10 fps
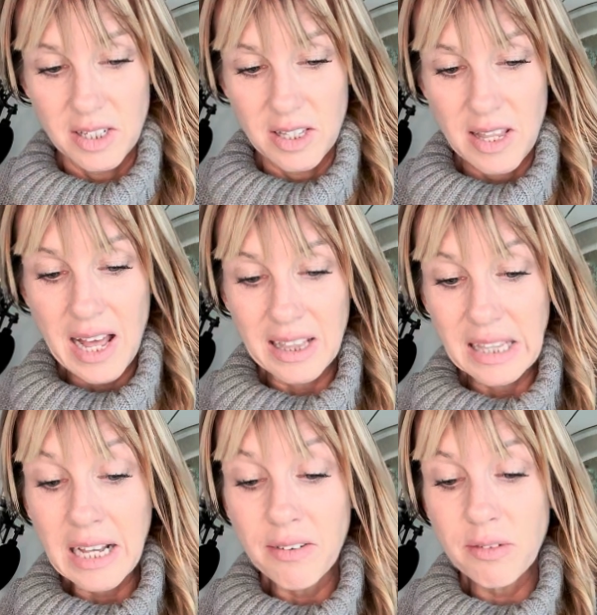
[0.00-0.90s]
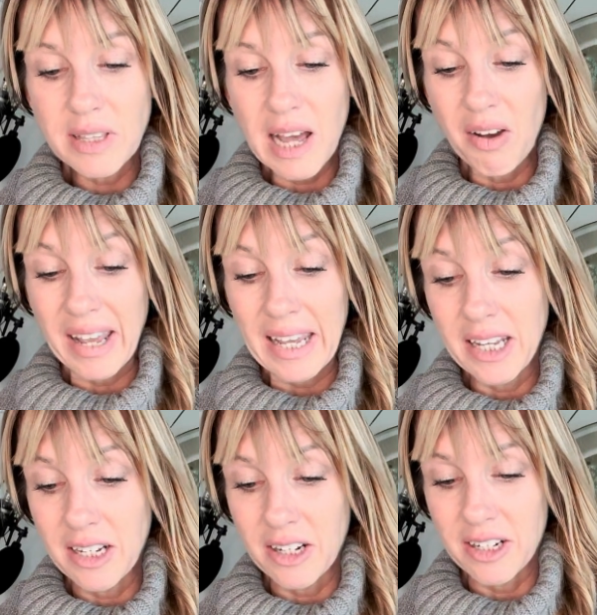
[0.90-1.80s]
that love without
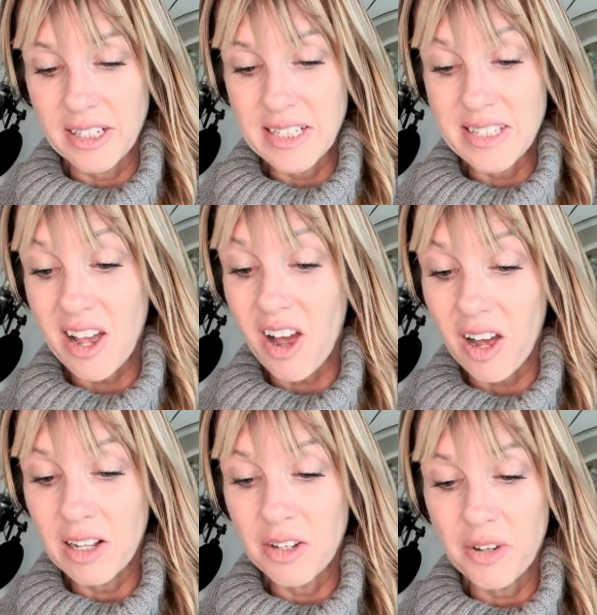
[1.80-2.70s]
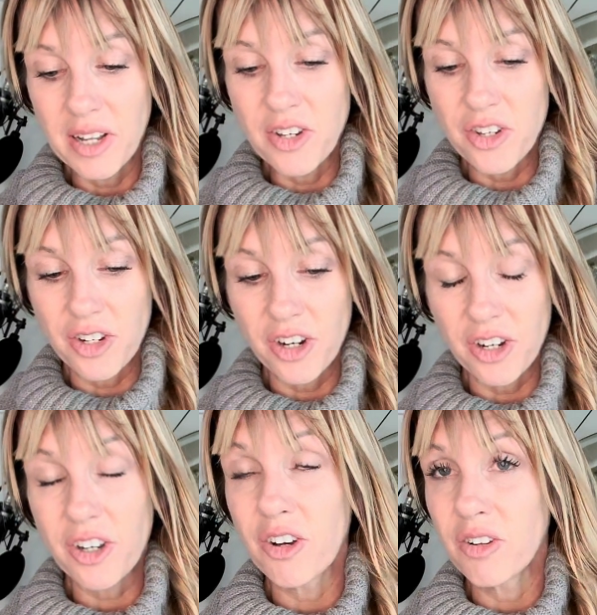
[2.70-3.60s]
anger is hollow and
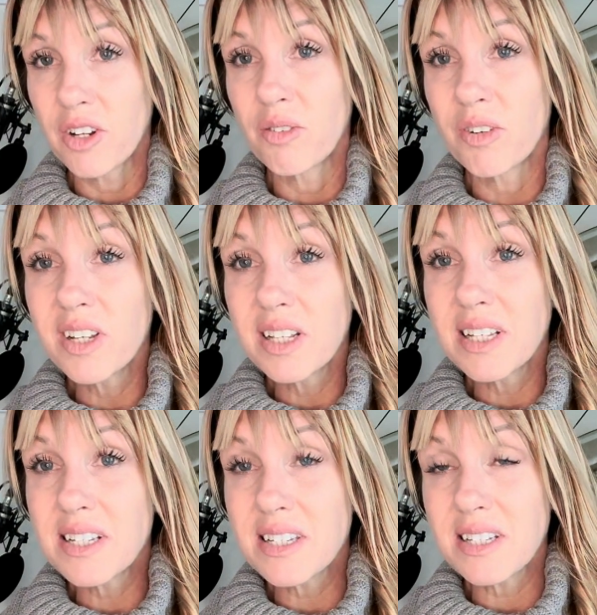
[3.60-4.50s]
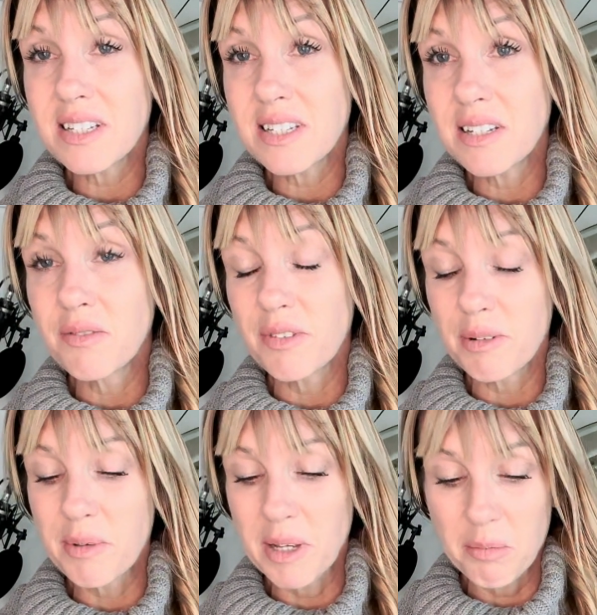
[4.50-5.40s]
sugar-coated really sits in for
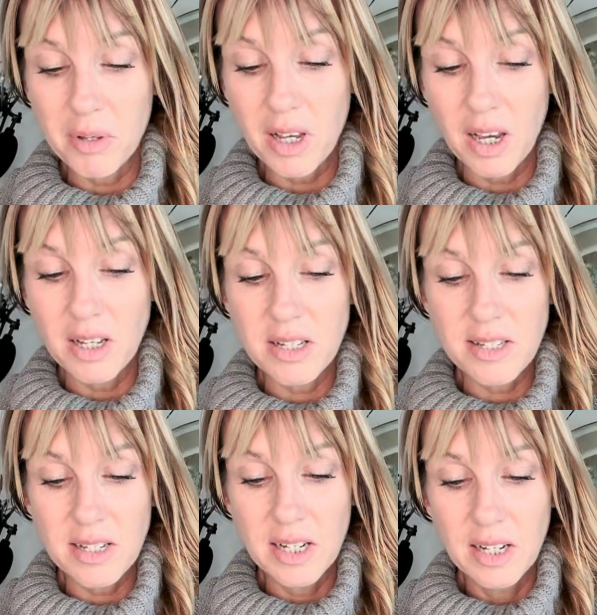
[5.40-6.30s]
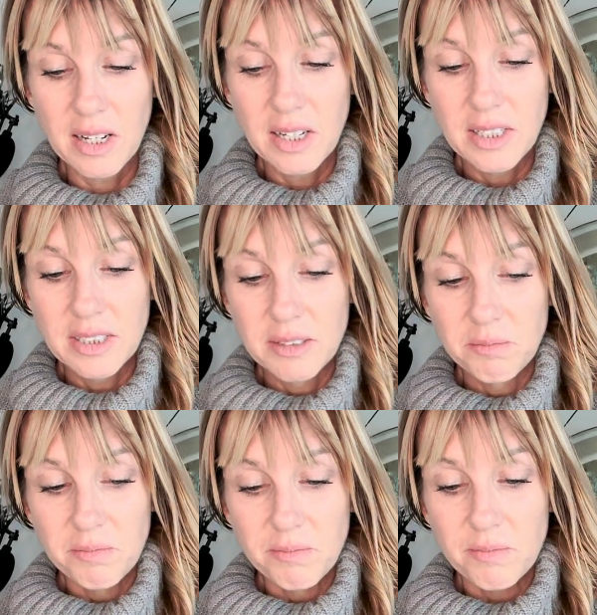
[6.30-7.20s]
me, because
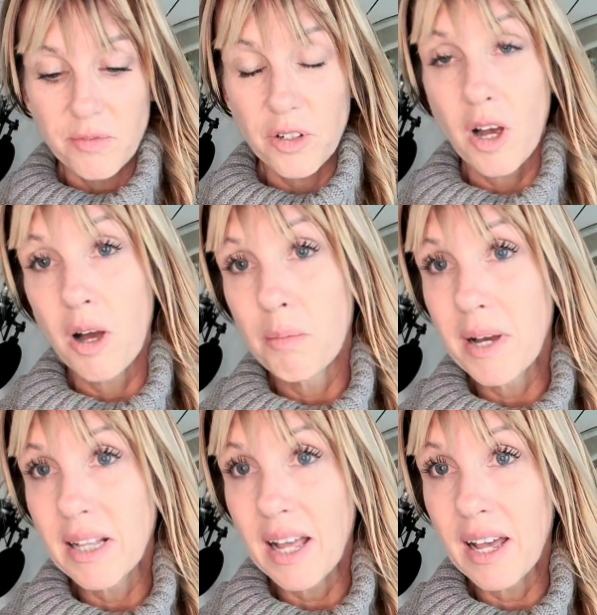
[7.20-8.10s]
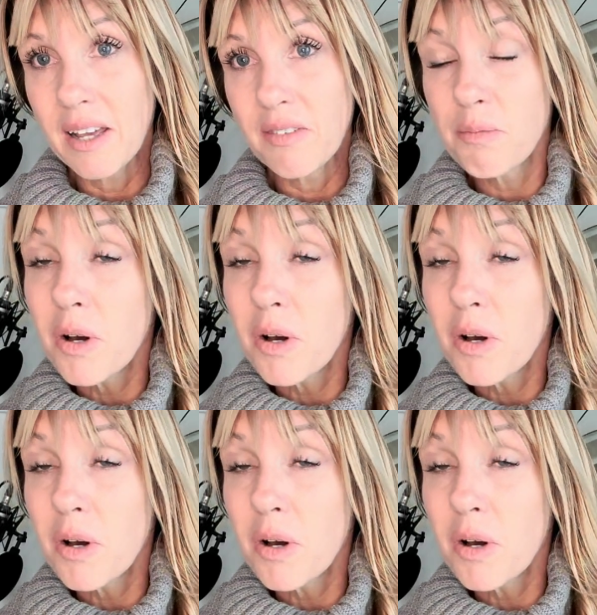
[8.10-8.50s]
for all my life,